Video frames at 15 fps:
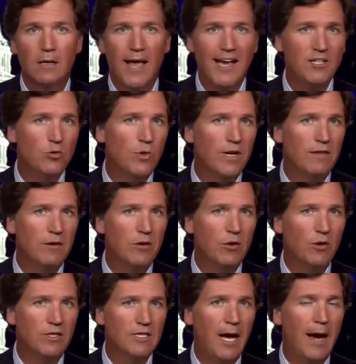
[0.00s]
Last week, the New
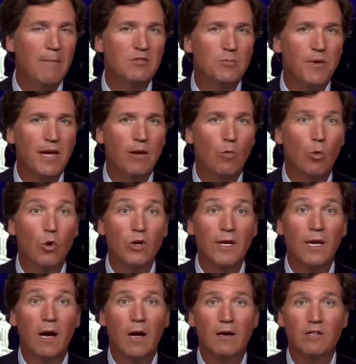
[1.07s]
York Times began
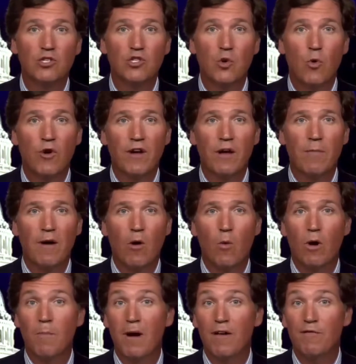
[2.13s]
working on a story about
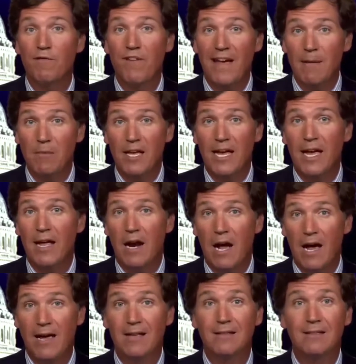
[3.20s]
where my family and
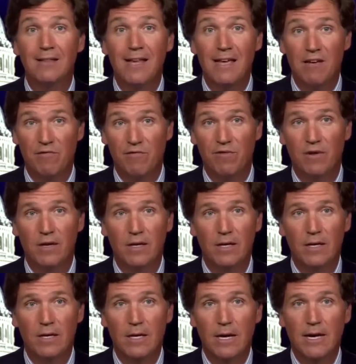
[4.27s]
I live.
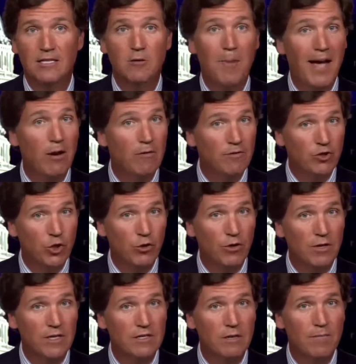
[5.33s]
As a matter of
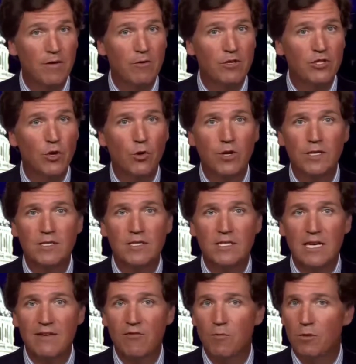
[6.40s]
journalism, there is no
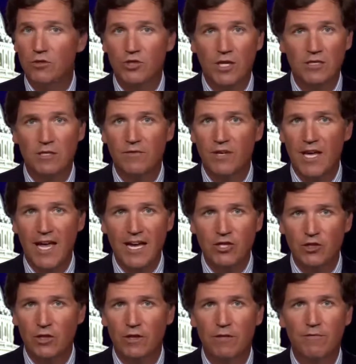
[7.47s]
conceivable
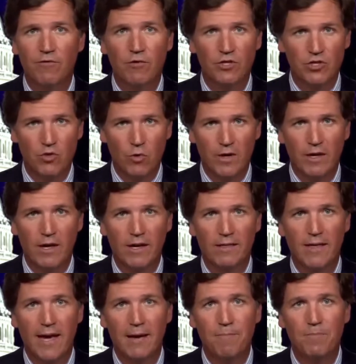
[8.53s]
justification for a story
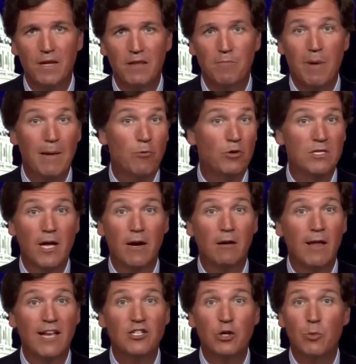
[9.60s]
like that. The paper is not
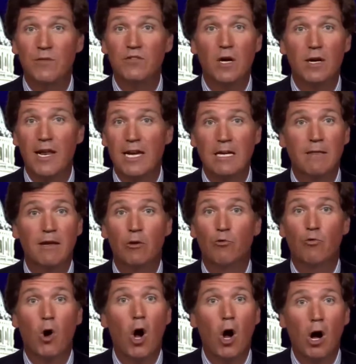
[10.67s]
alleging we've done
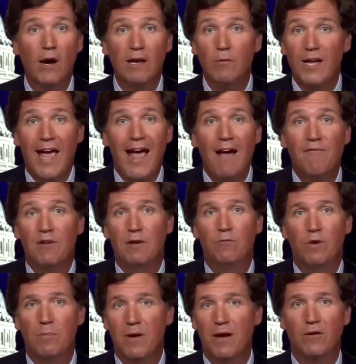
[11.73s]
anything wrong, and we haven't.
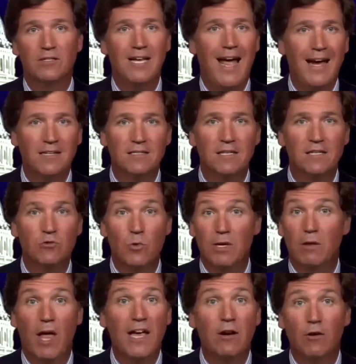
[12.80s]
We pay our taxes,
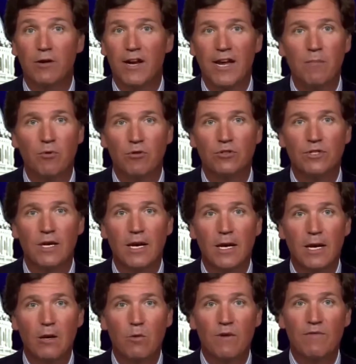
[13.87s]
we like our neighbors,
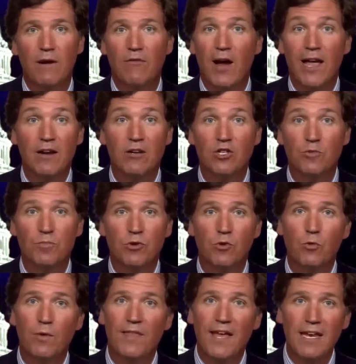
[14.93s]
we've never had a
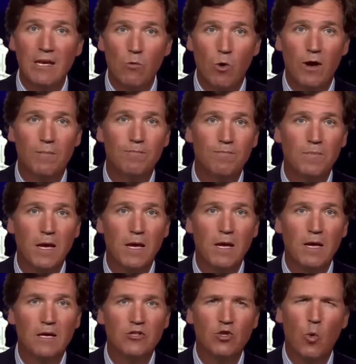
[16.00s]
dispute with anyone.
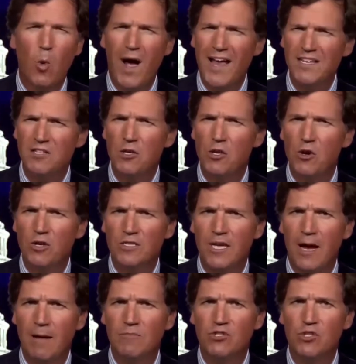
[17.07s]
So why is the New York
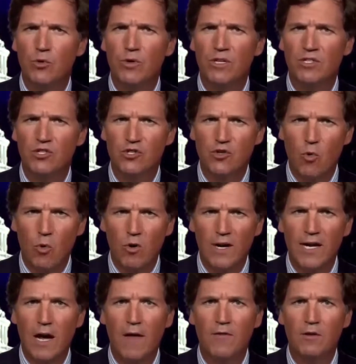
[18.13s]
Times doing a
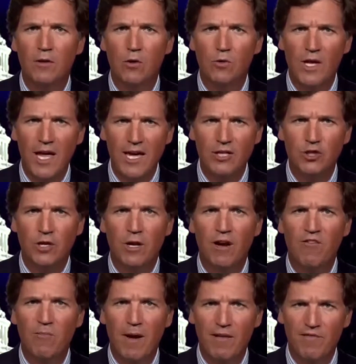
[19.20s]
story on the location
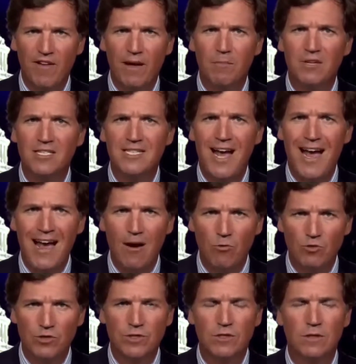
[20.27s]
of my family's
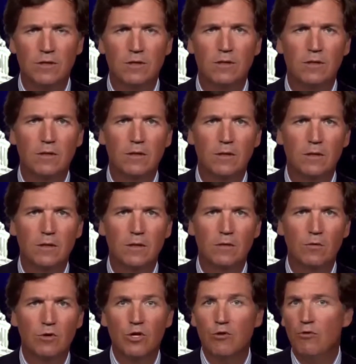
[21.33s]
house?
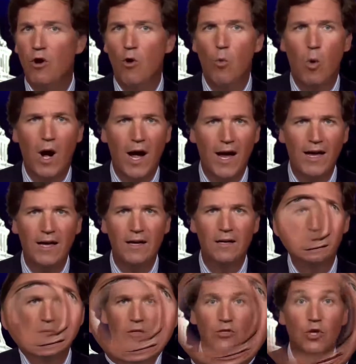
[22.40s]
Well, you know why.
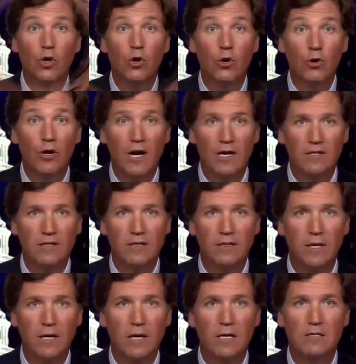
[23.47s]
To hurt us,
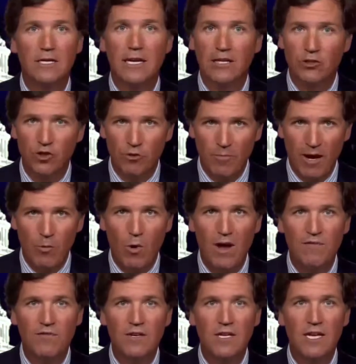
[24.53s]
to injure my
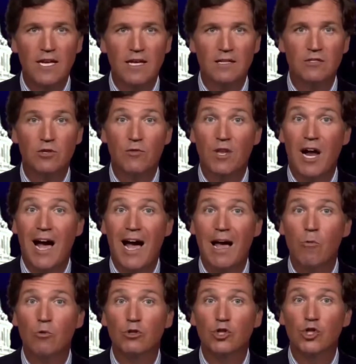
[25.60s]
wife and kids so that
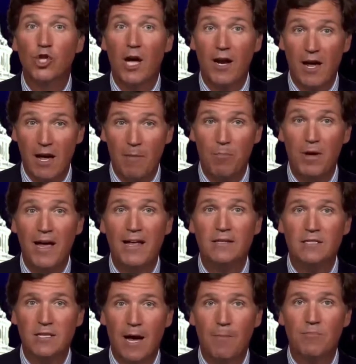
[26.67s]
I will shut up
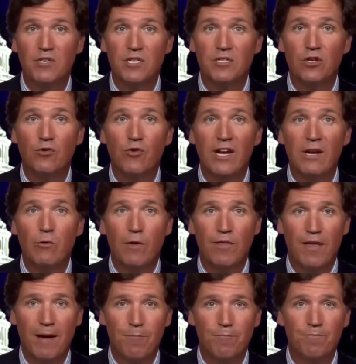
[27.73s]
and stop disagreeing
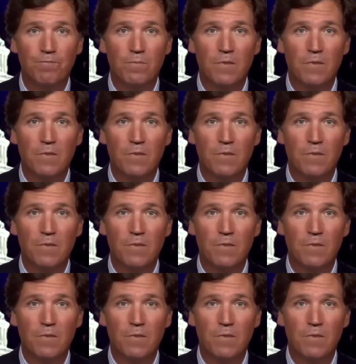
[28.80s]
with them.